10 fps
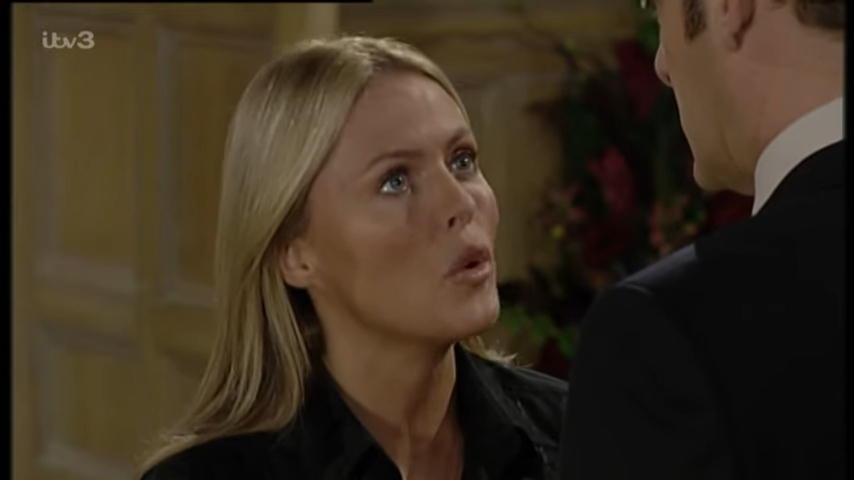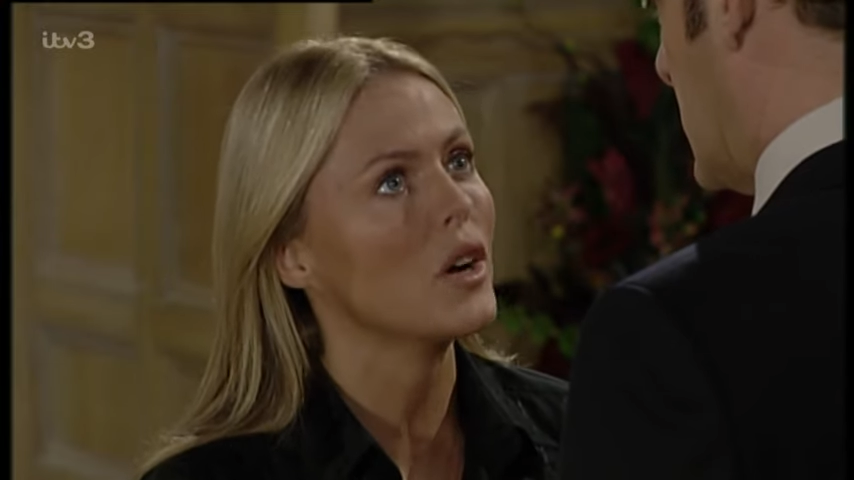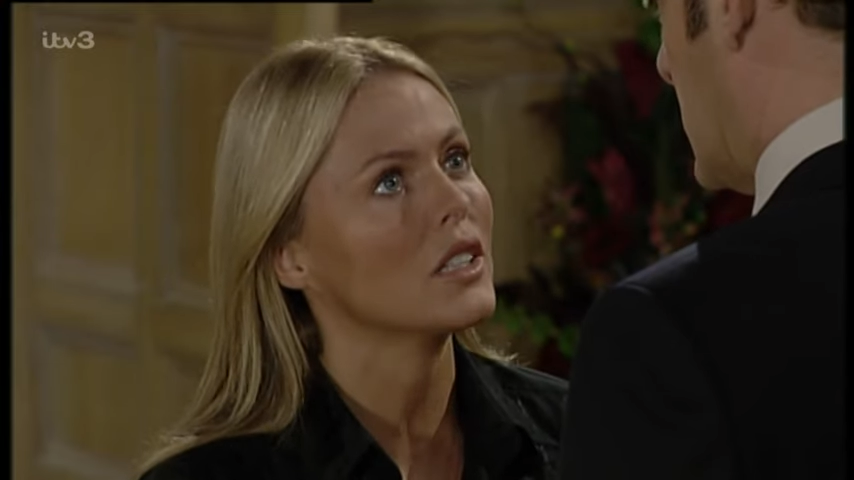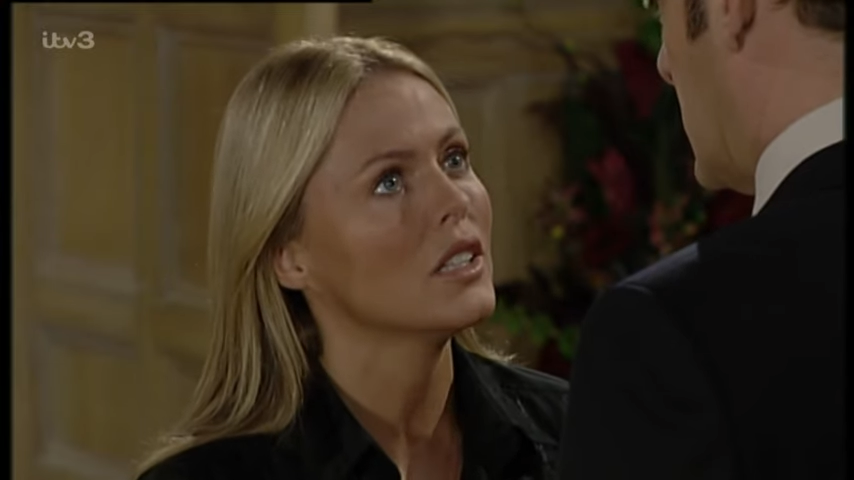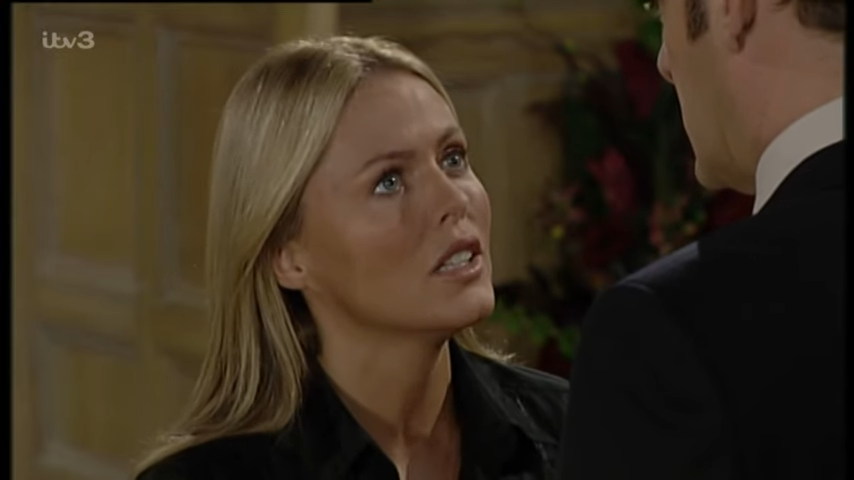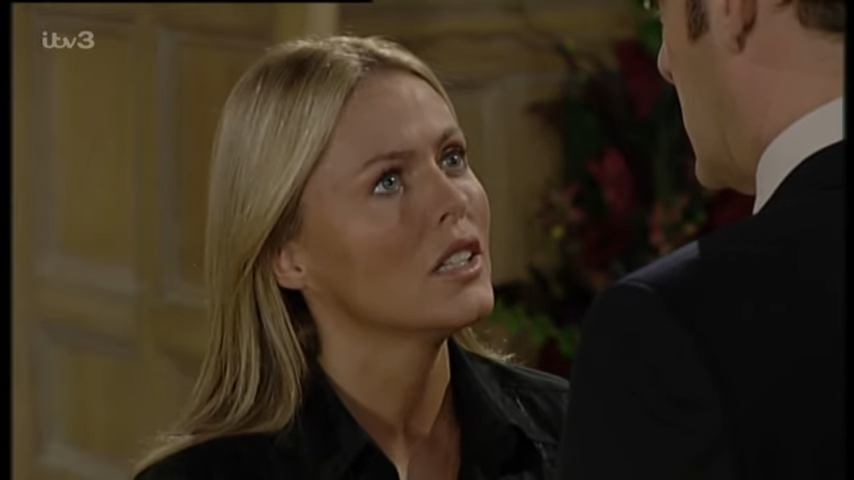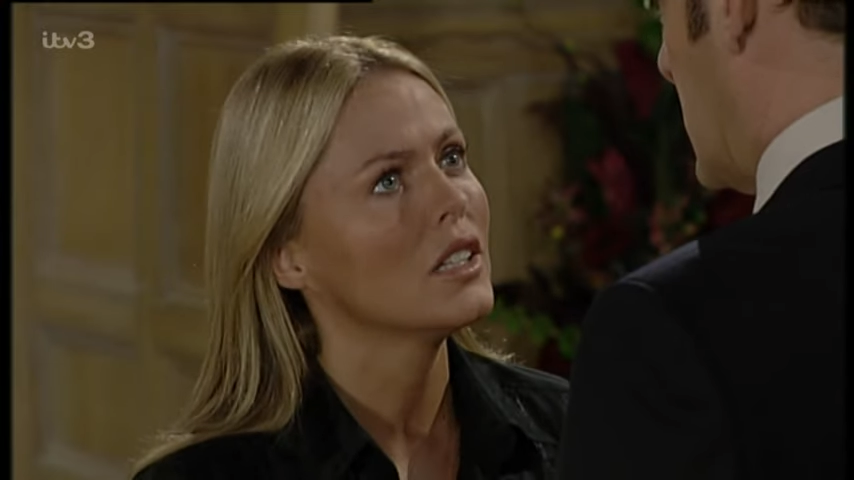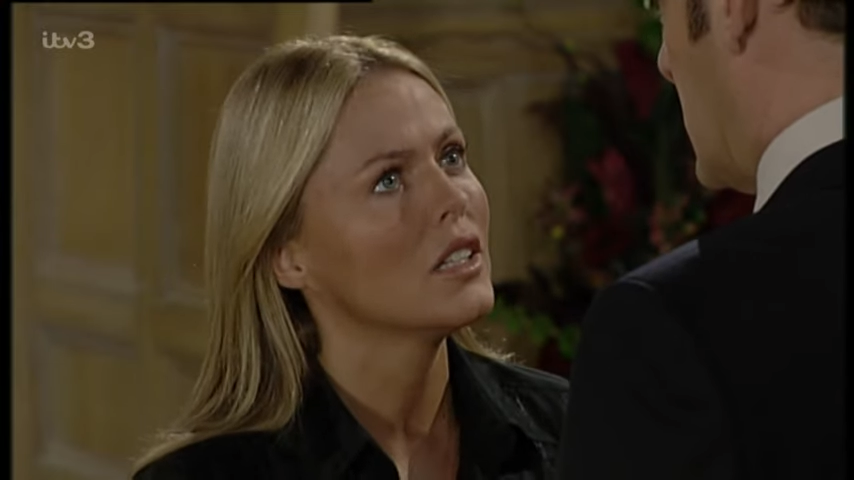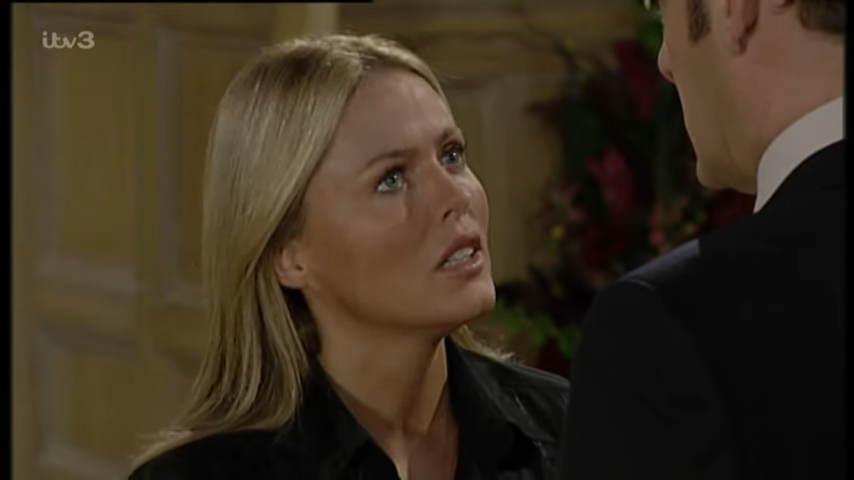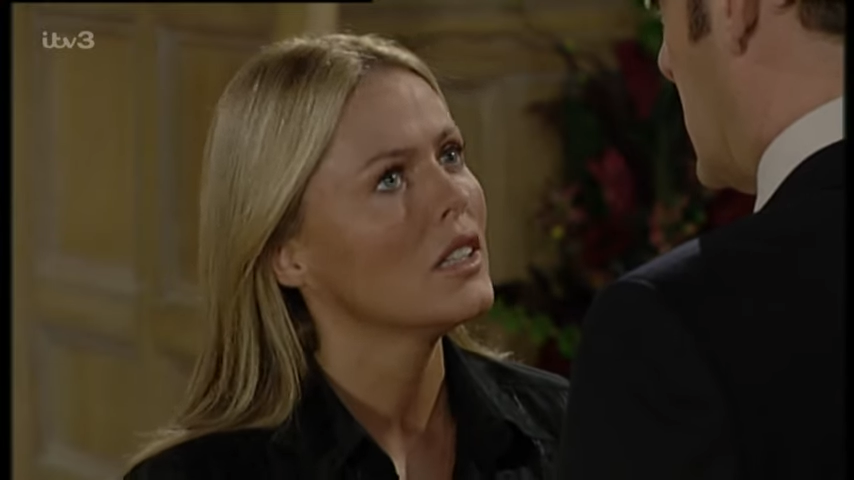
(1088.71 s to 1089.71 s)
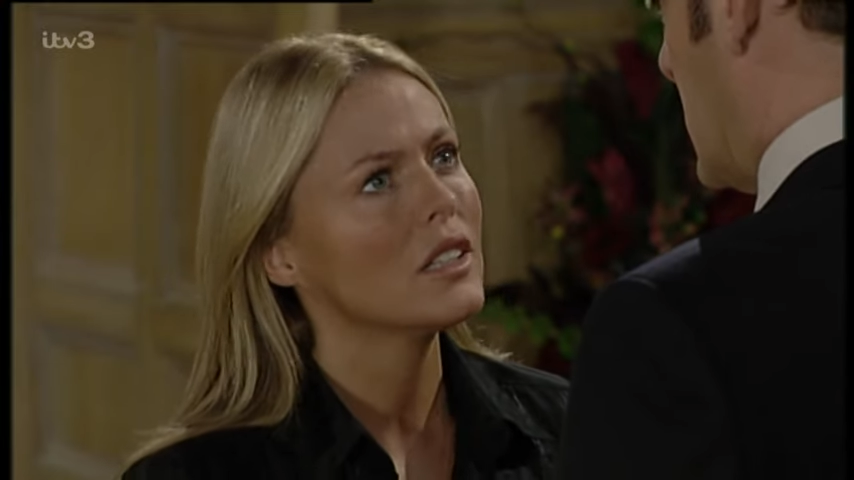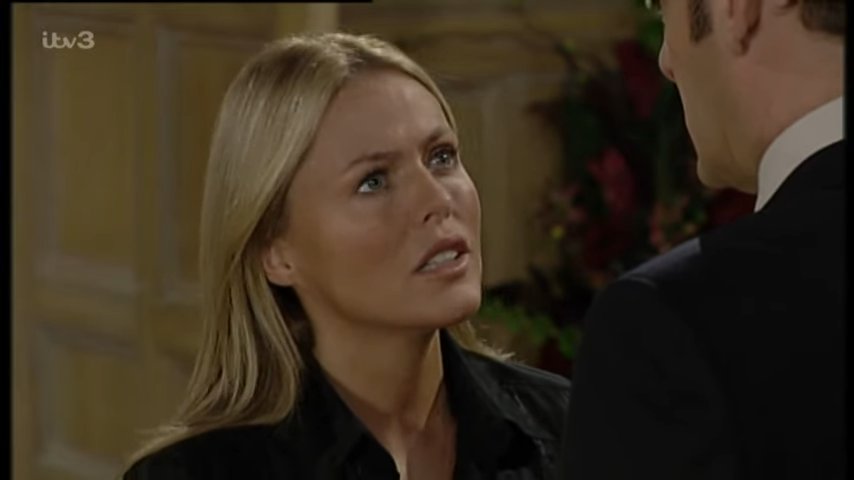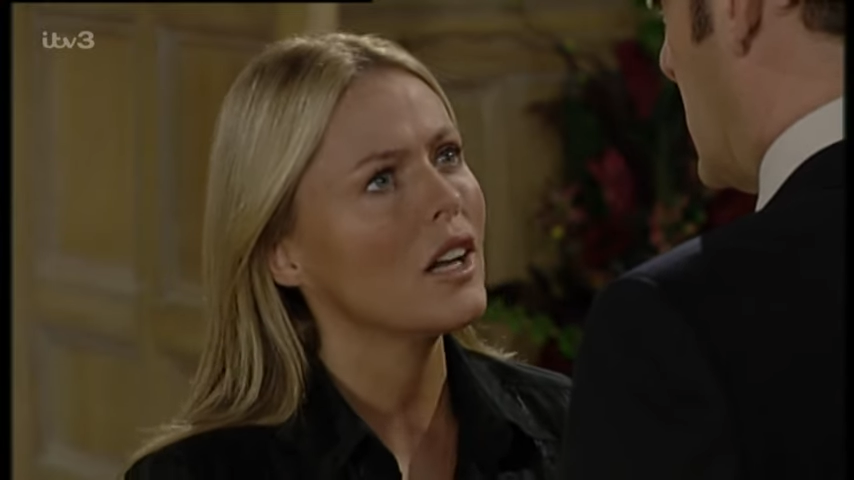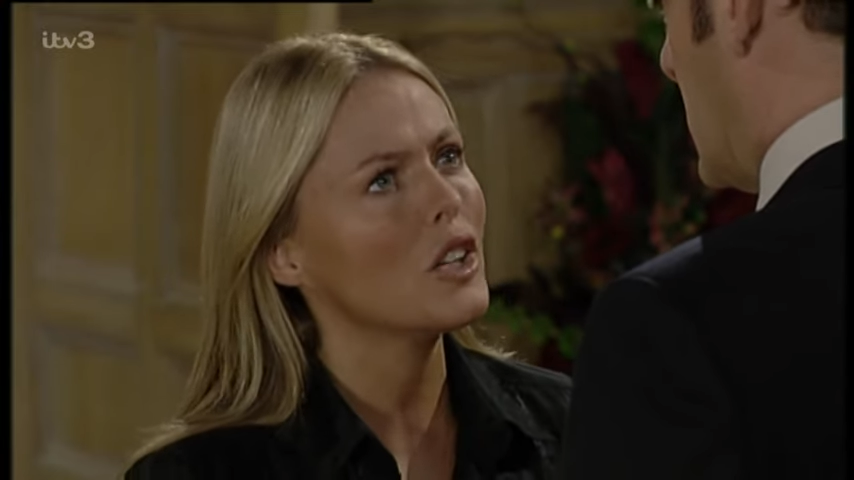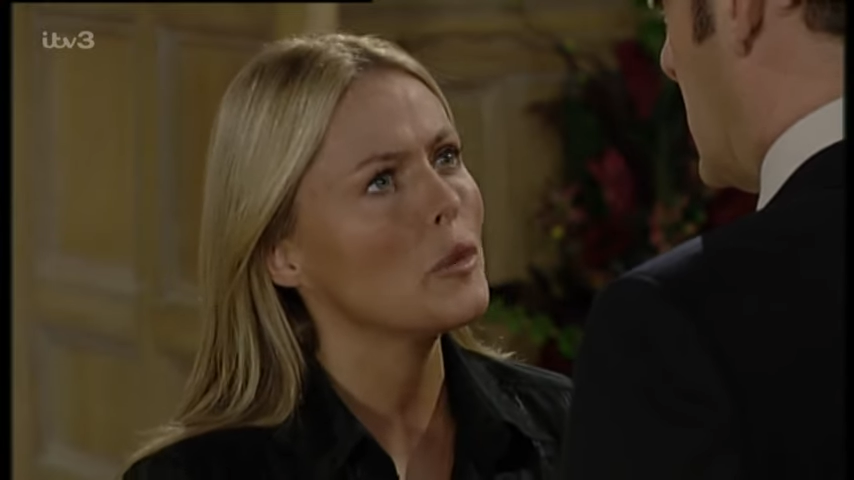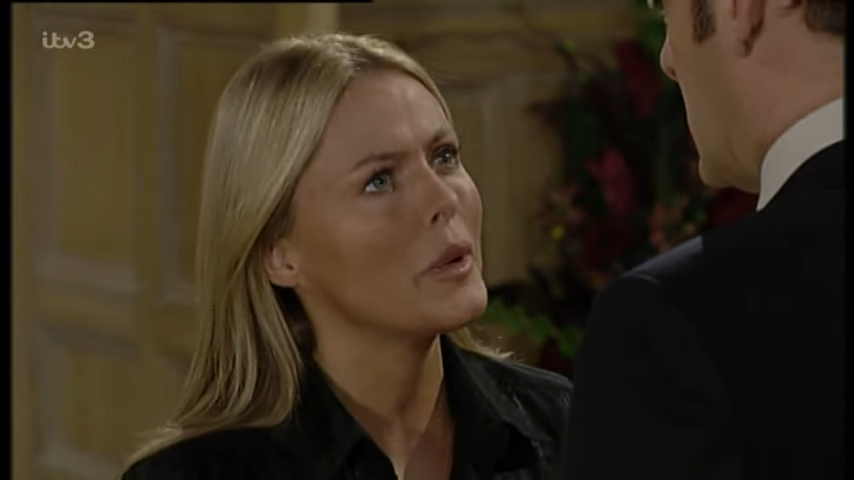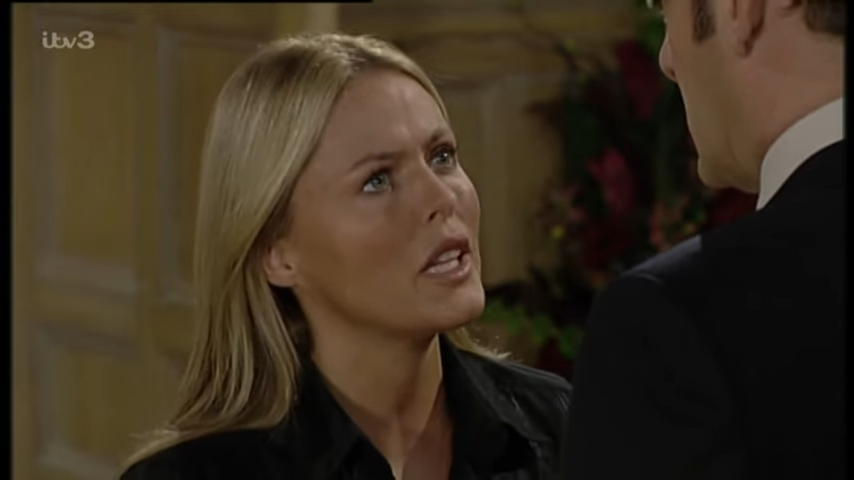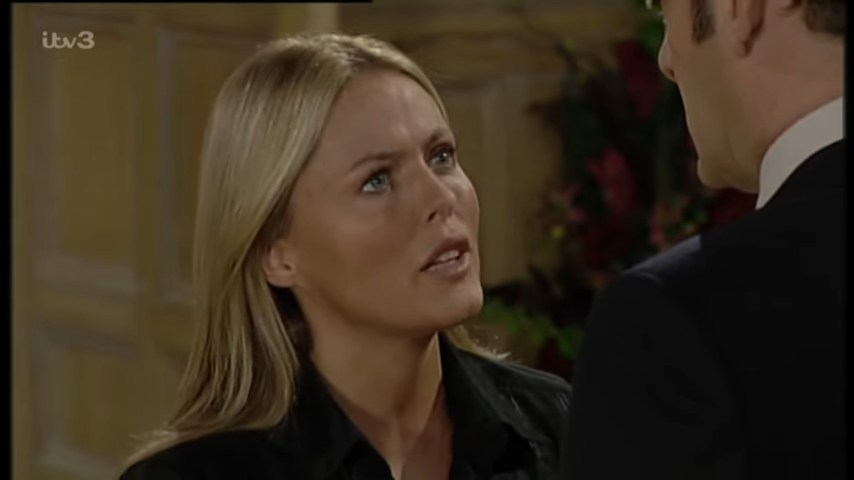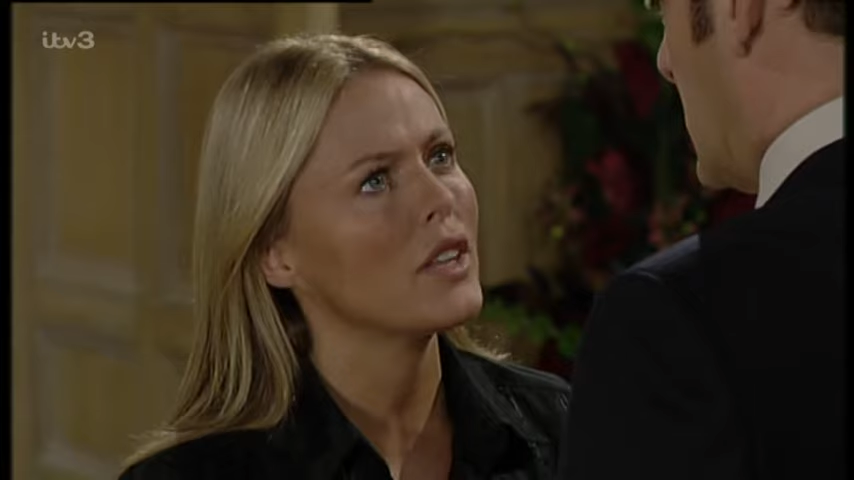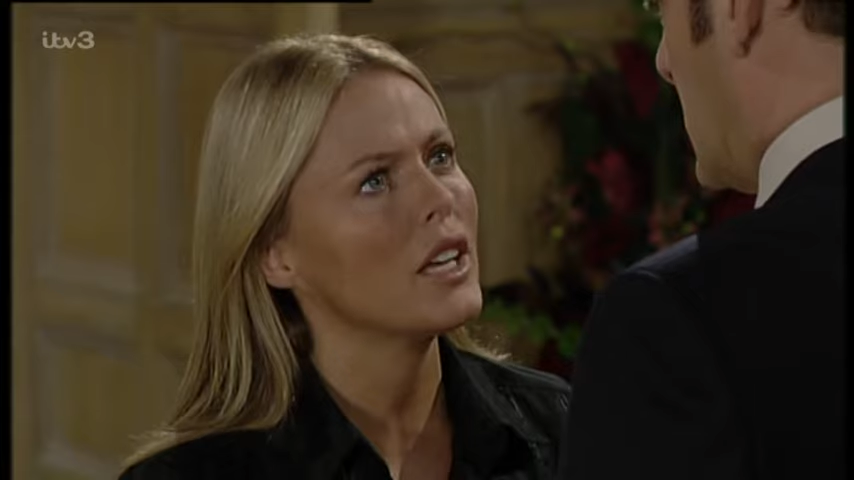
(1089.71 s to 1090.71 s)
one. Can't you
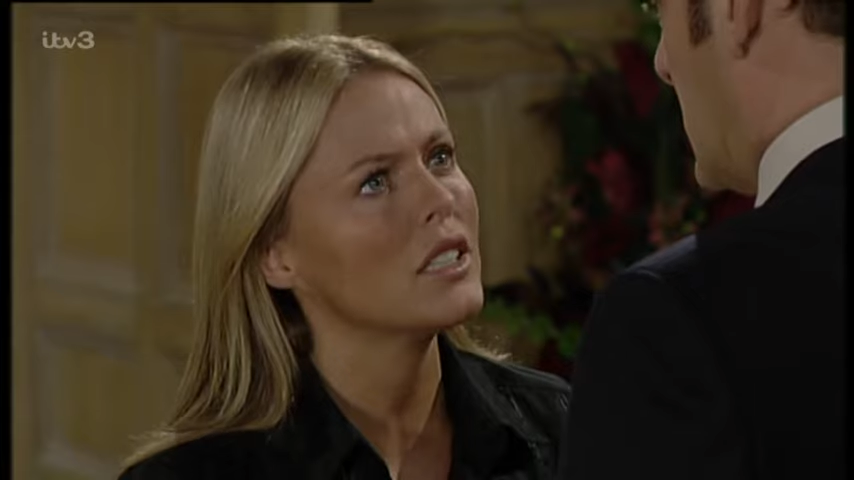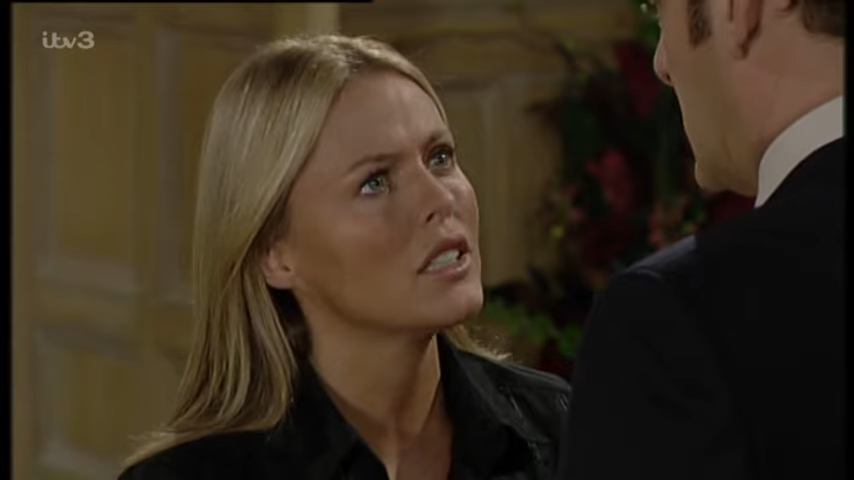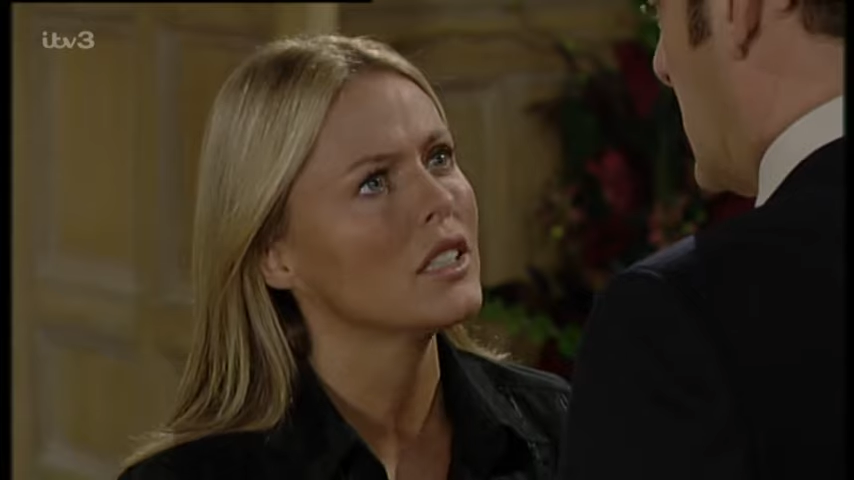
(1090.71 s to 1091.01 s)
believe that?